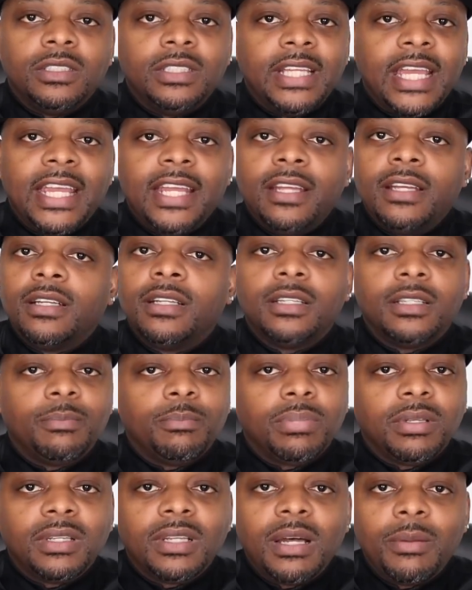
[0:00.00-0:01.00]
they
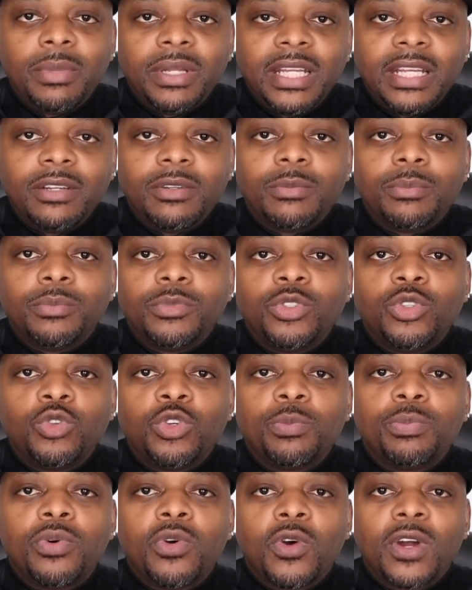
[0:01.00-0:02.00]
plummeted due
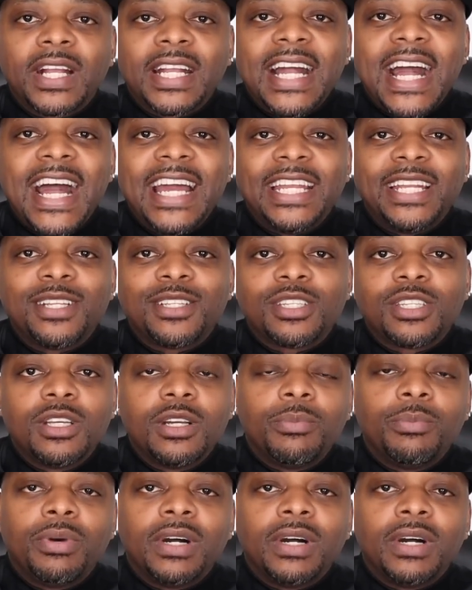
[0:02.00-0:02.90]
to poor guidance